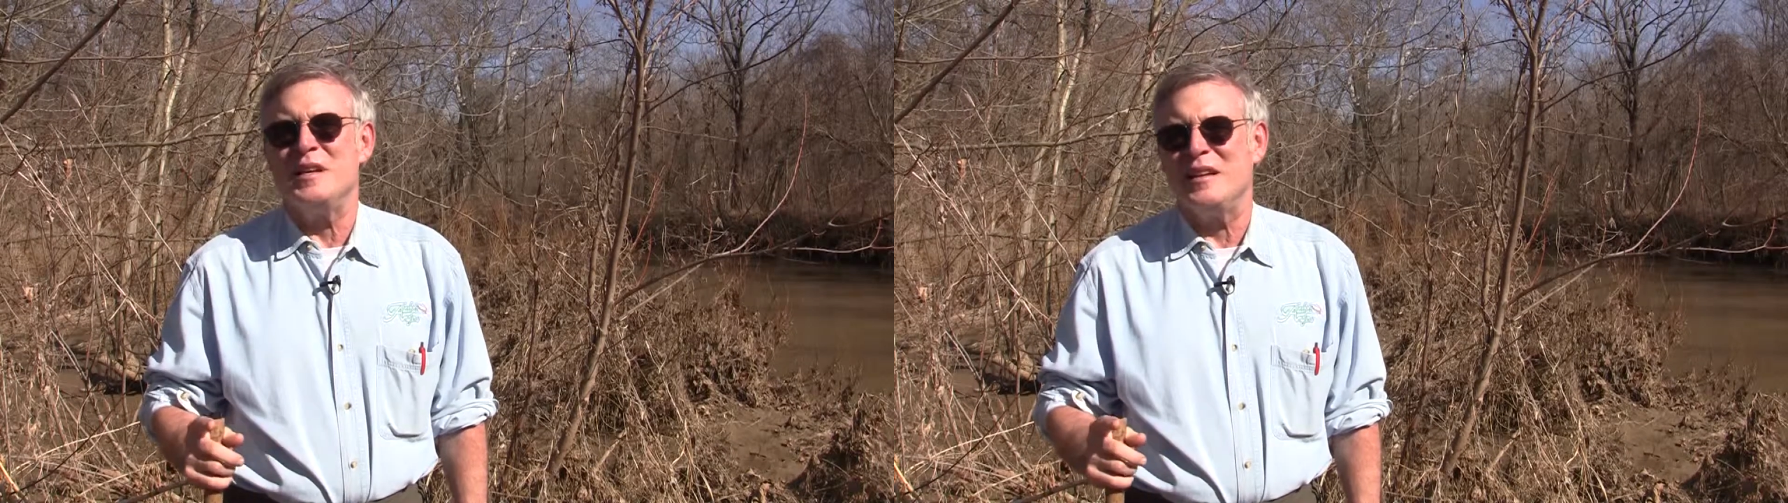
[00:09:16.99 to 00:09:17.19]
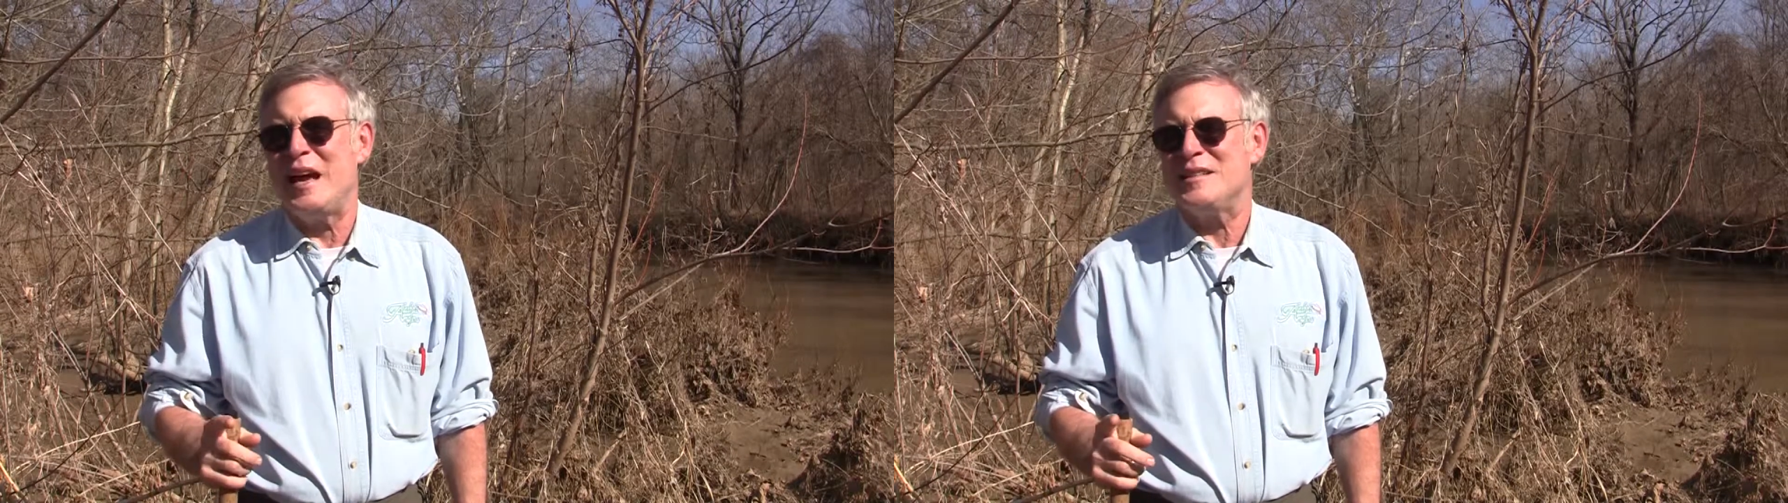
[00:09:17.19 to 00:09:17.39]

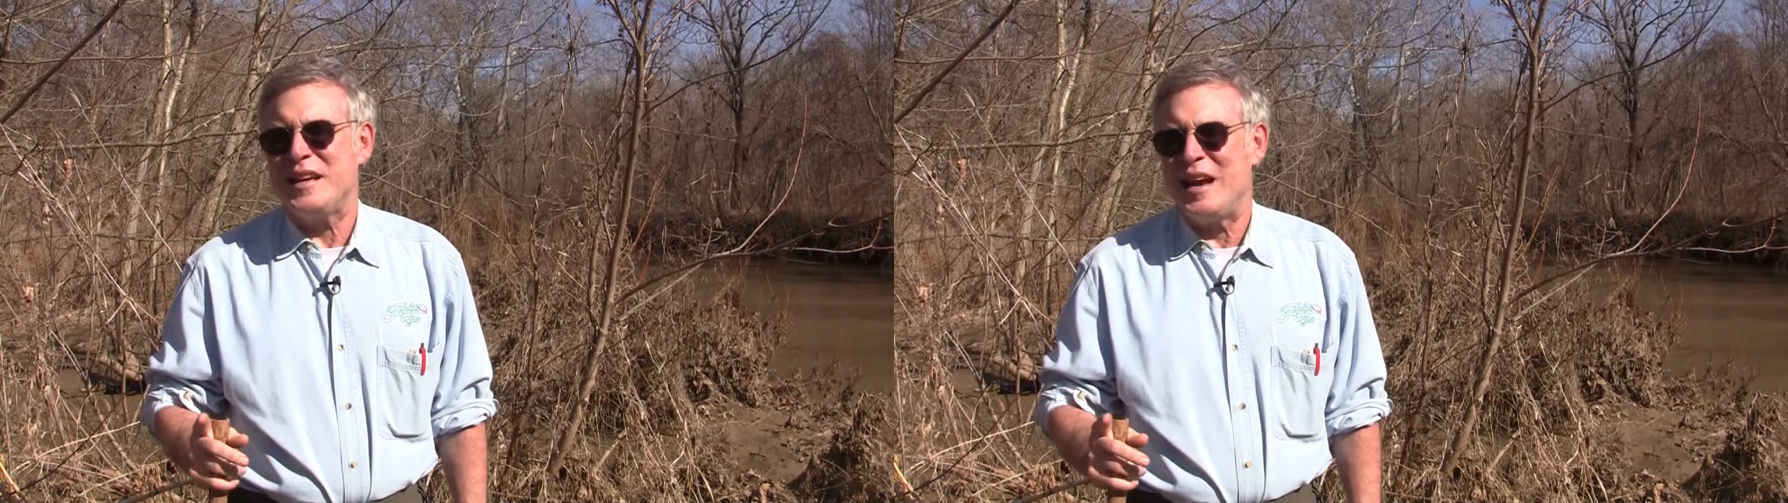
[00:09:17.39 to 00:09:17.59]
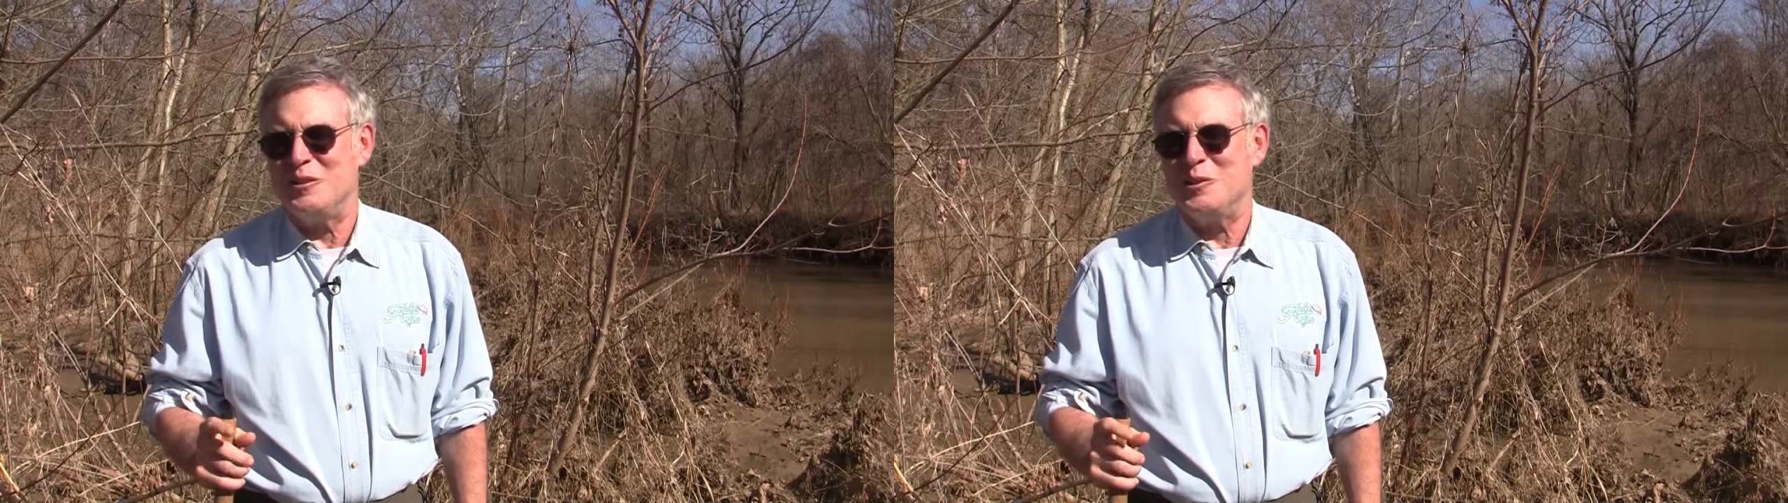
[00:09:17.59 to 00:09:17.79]
Alaska
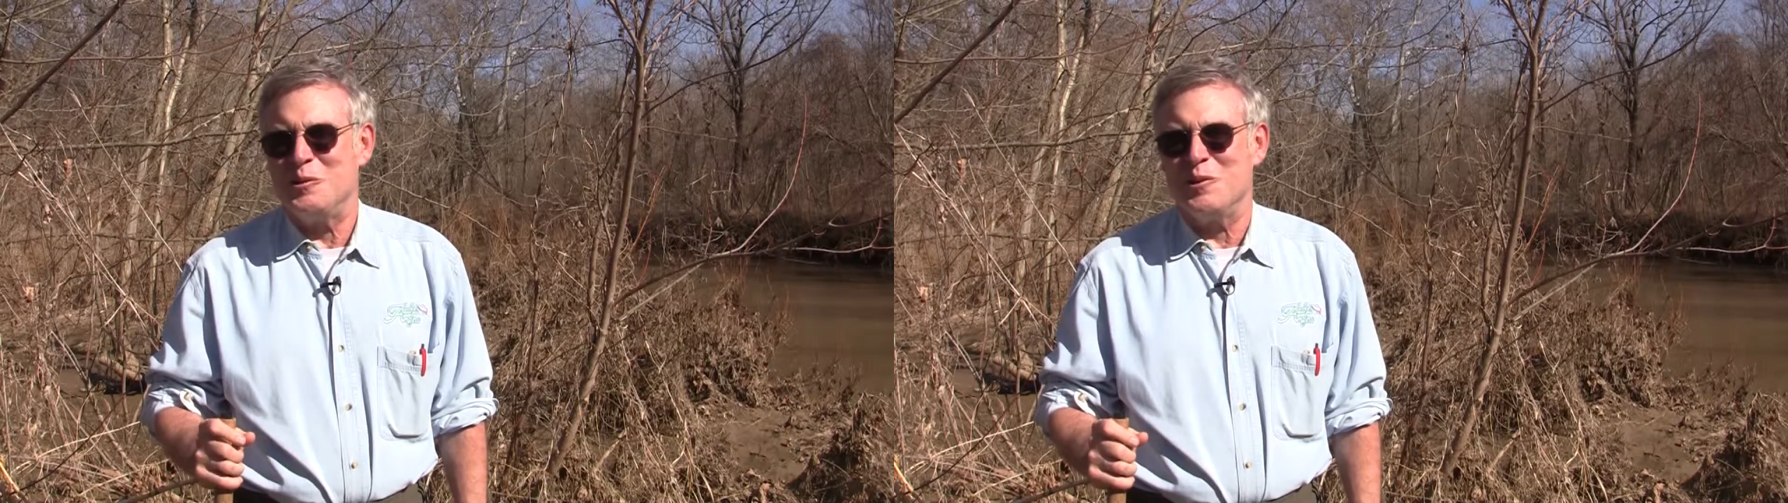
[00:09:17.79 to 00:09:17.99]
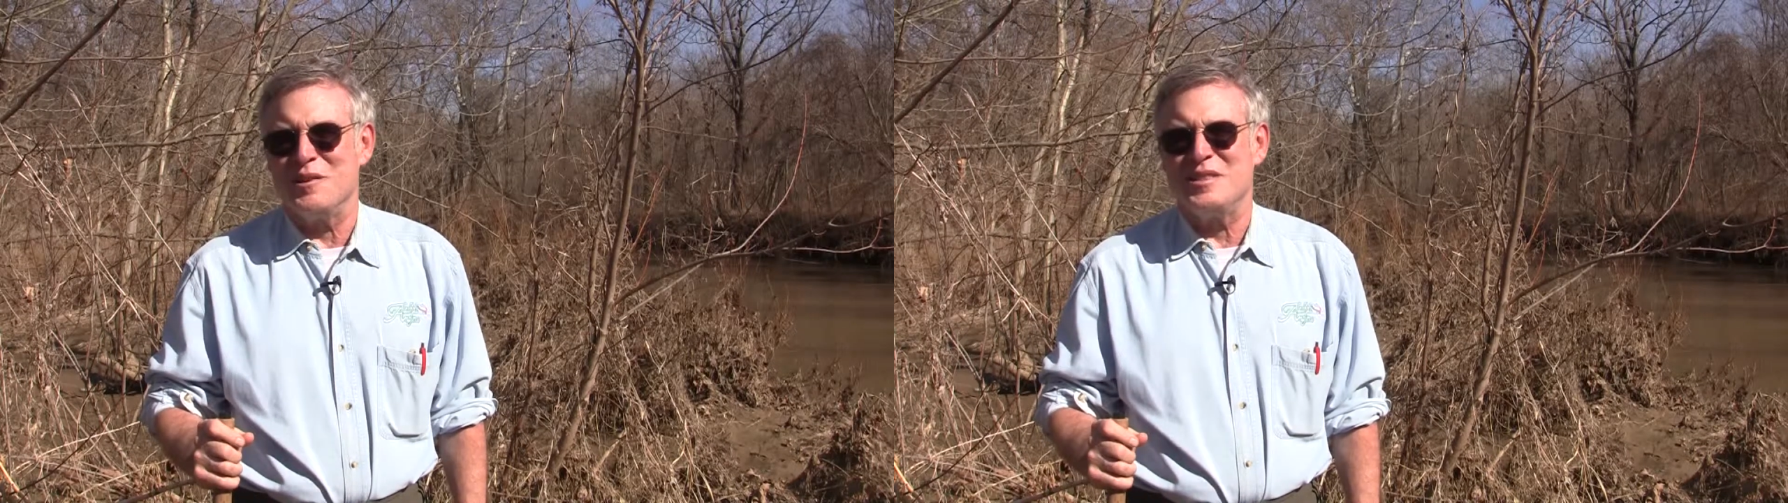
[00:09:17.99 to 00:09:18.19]

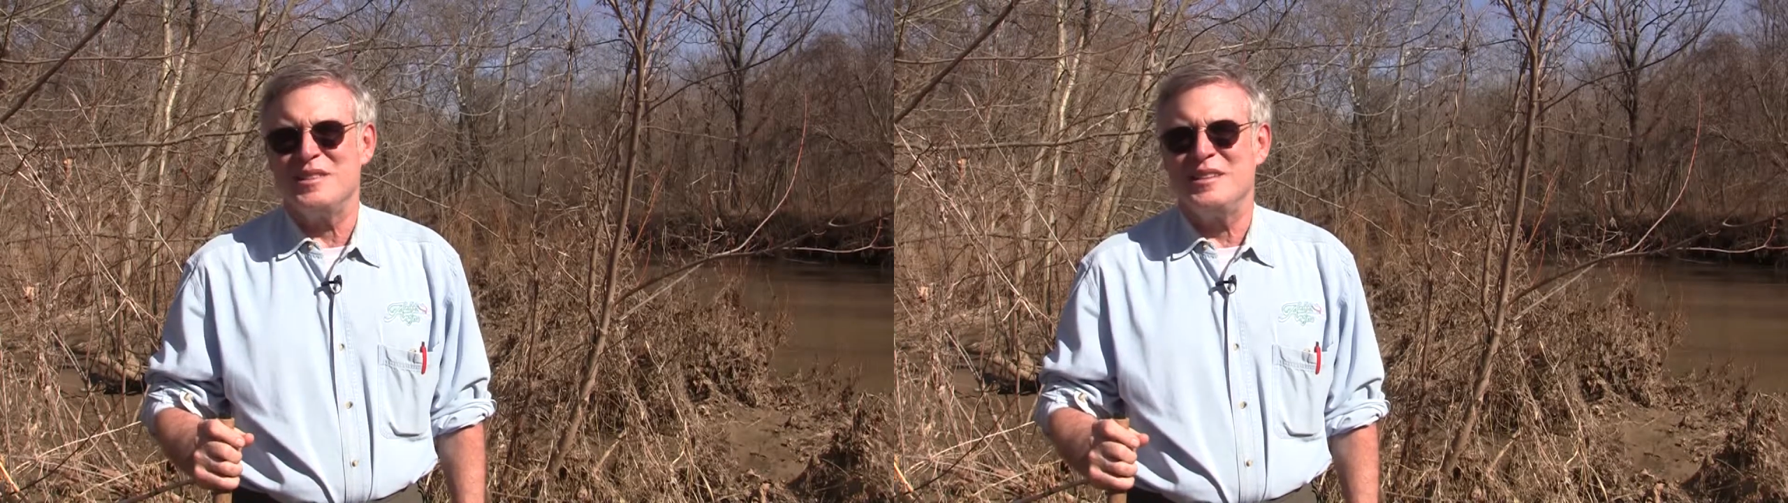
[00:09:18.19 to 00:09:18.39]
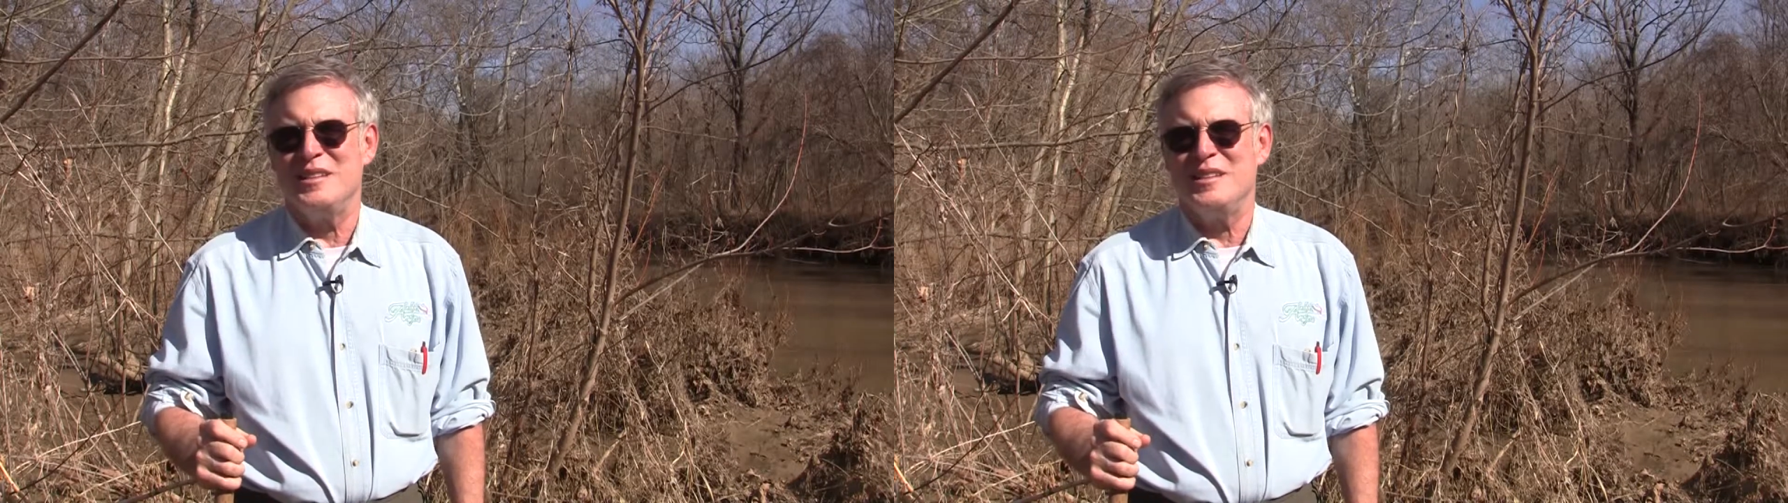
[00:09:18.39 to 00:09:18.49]
outdoors.